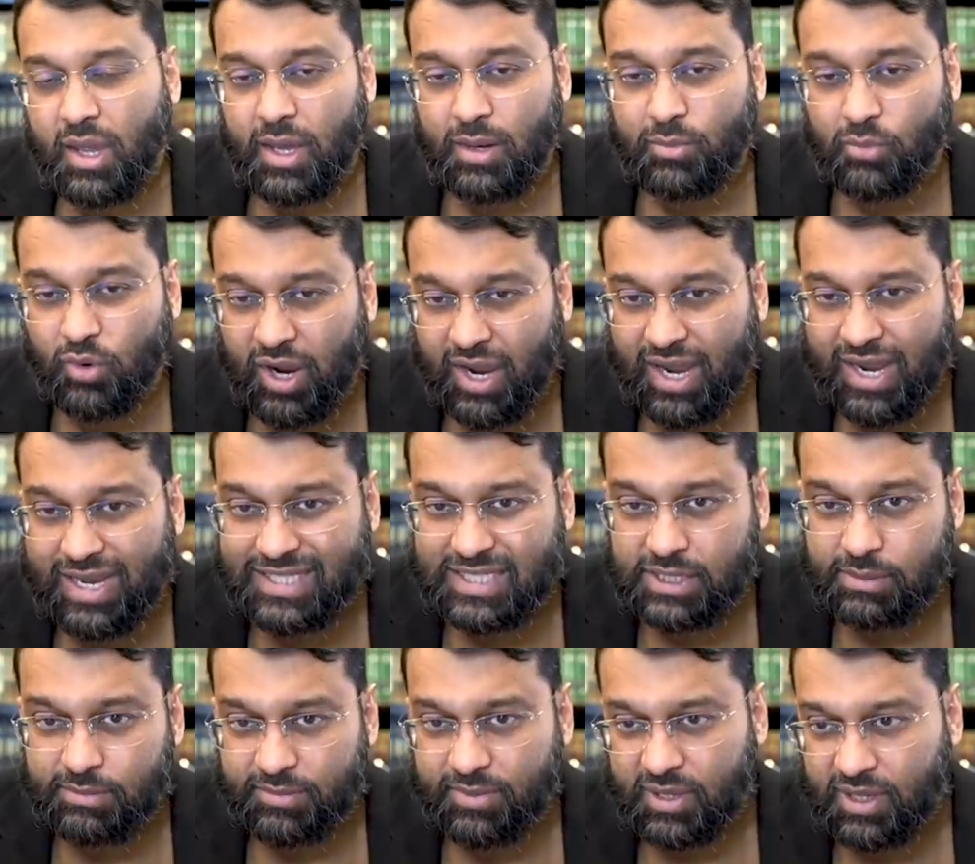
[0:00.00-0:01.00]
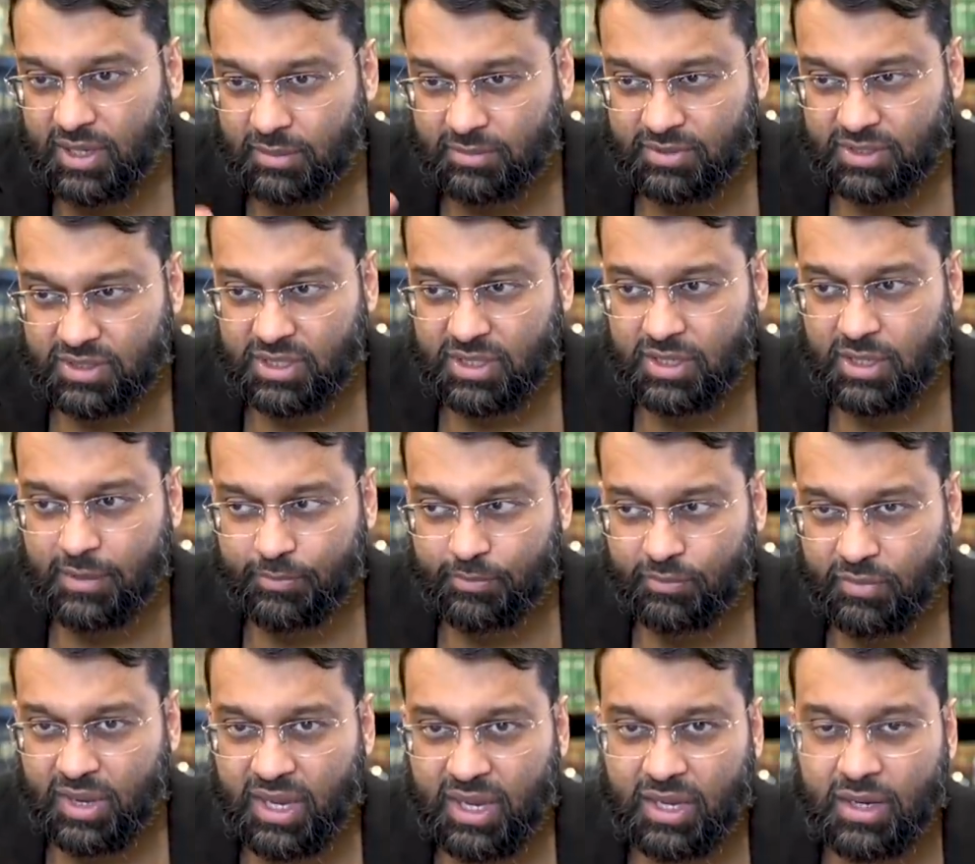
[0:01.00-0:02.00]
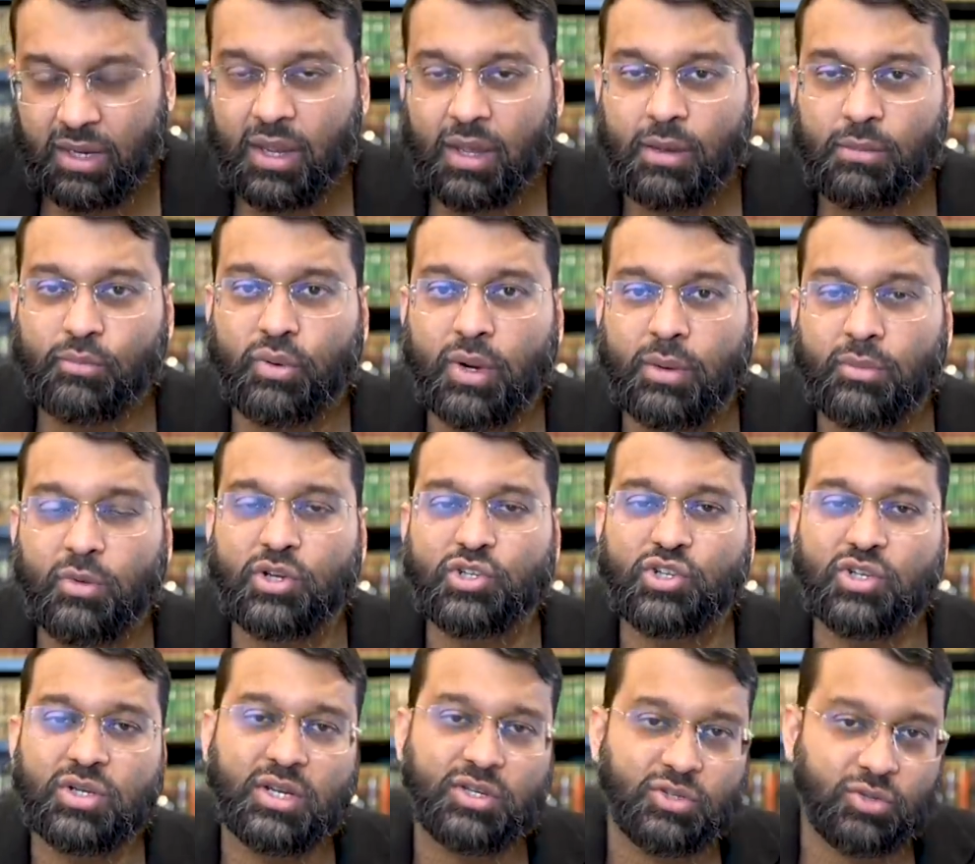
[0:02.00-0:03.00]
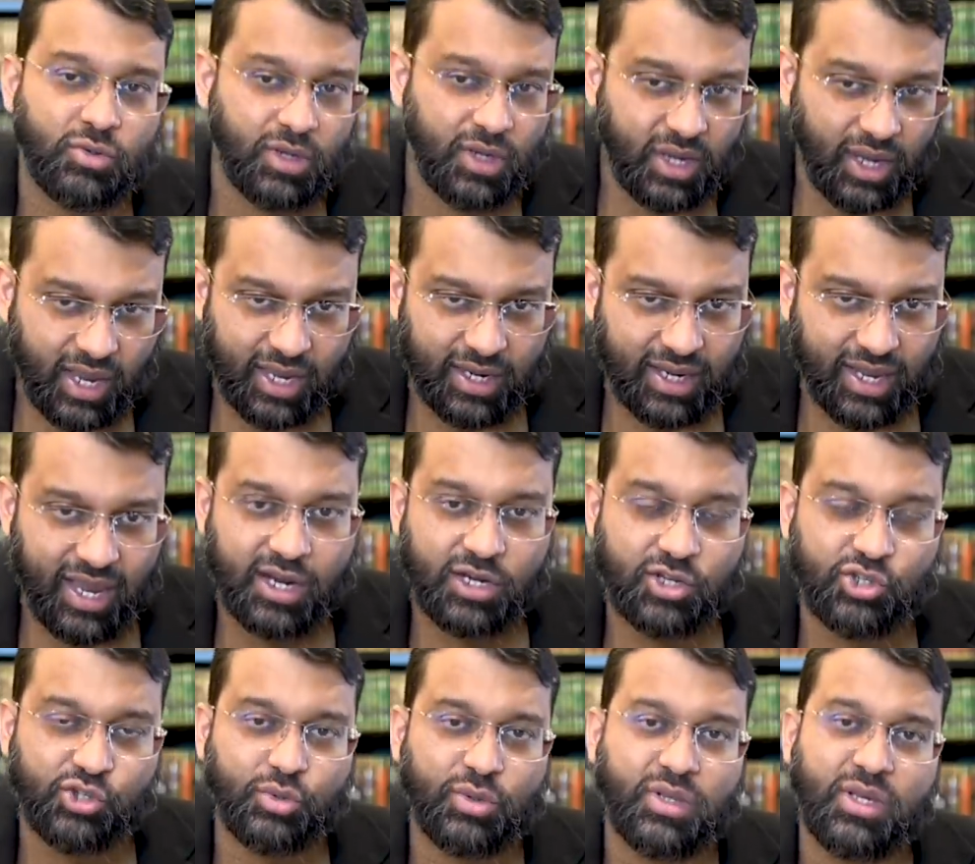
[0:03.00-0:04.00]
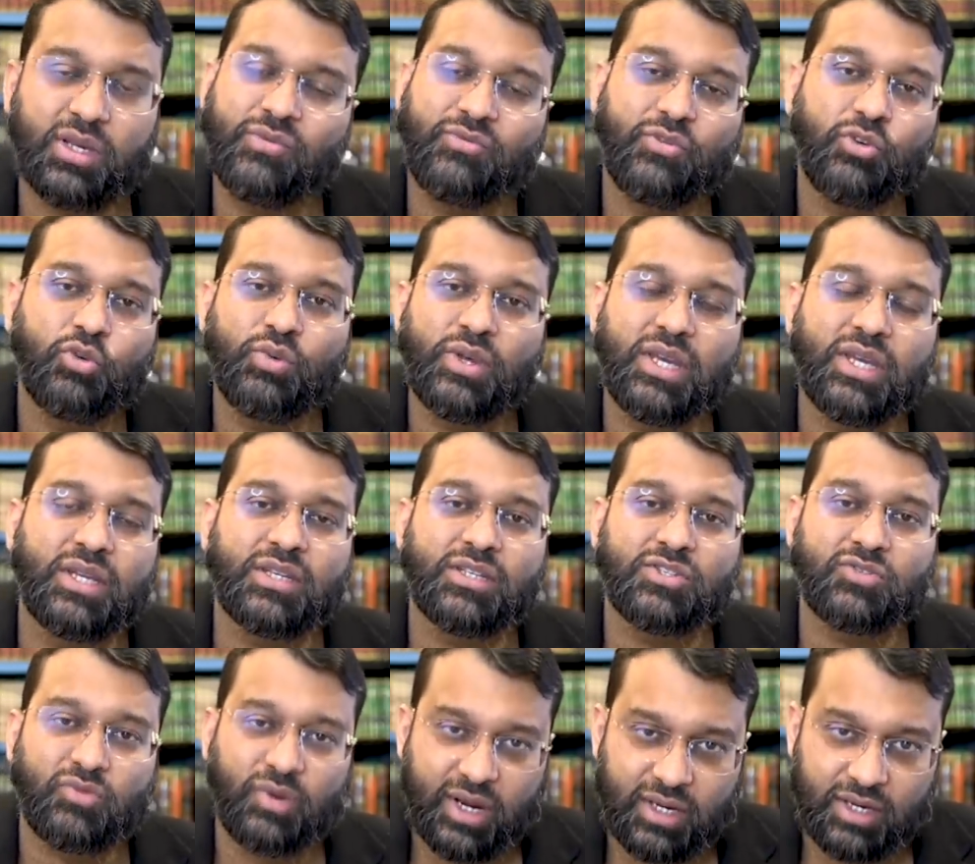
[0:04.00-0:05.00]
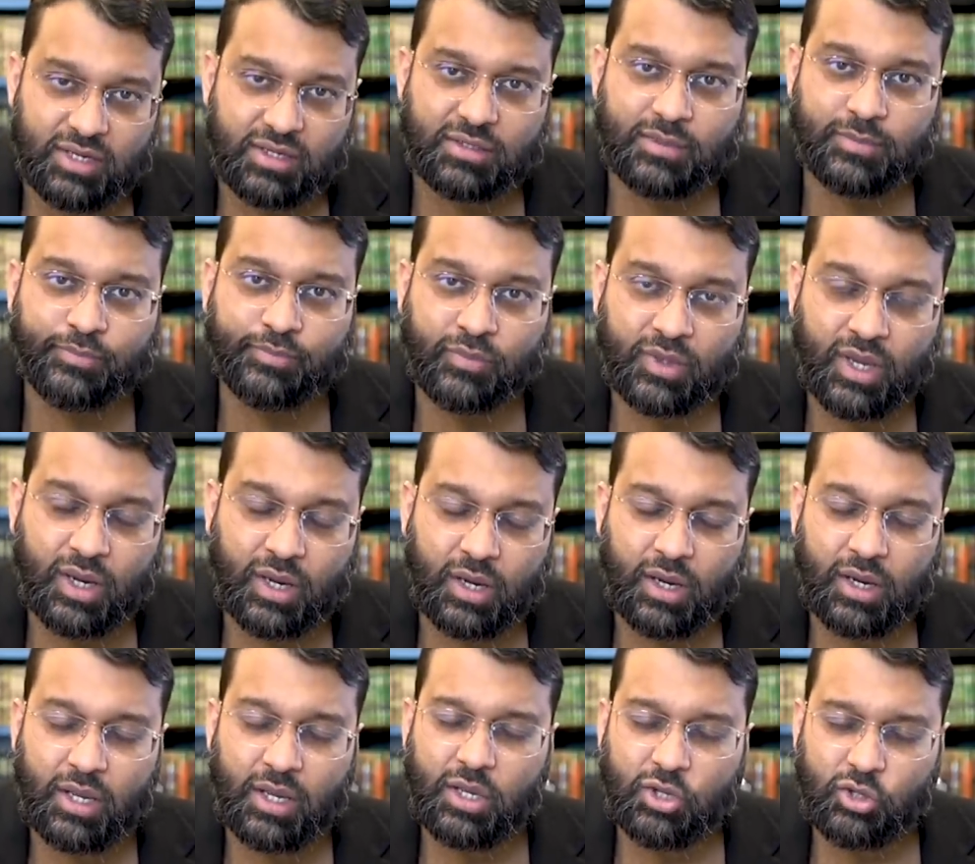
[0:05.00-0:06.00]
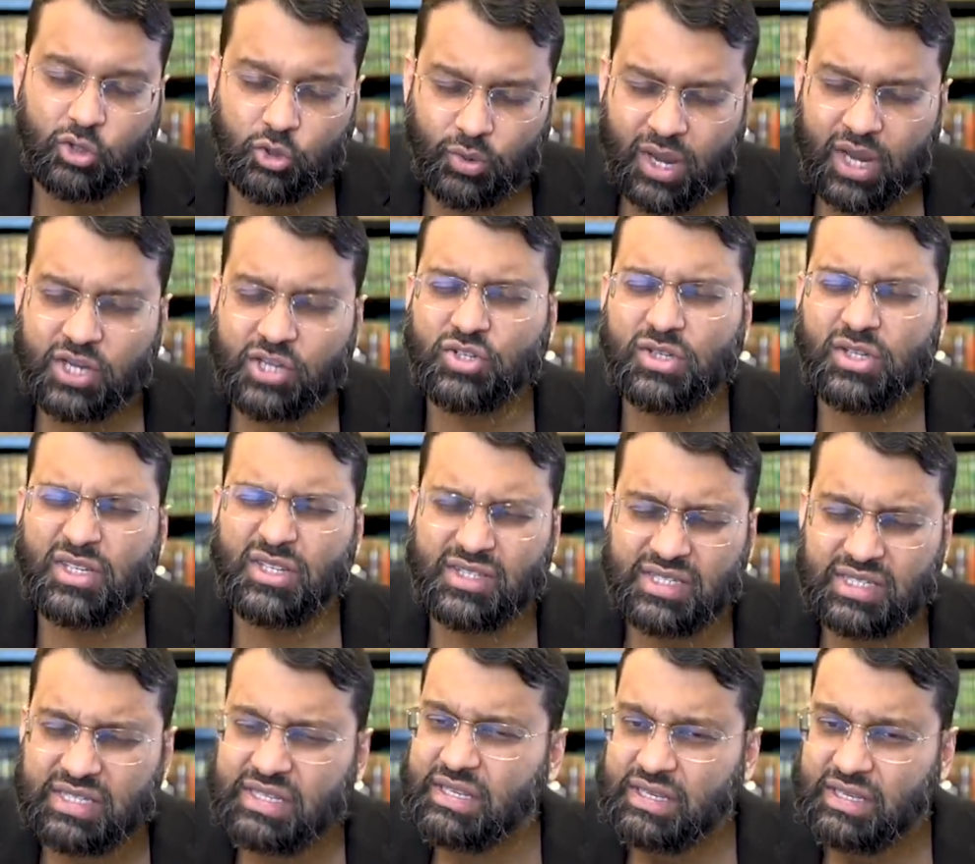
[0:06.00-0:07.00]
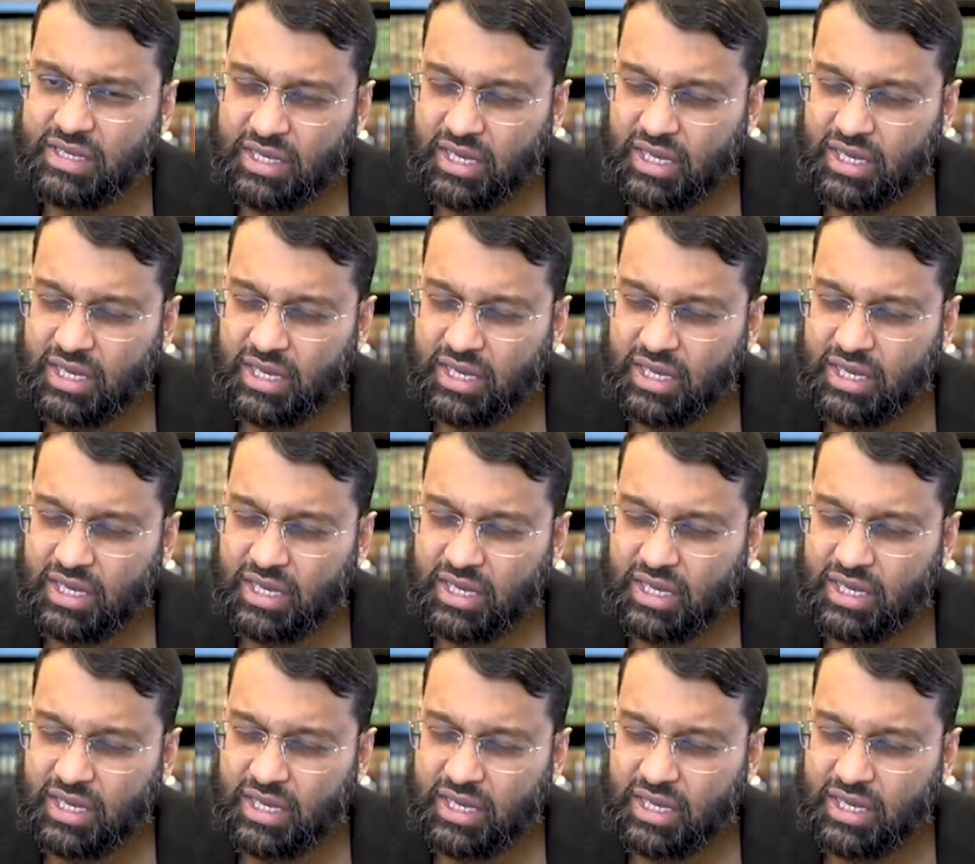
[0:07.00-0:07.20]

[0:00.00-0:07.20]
Al-Muhasibi becomes the main primogenitor. And actually, if you read his writings, uh, you actually see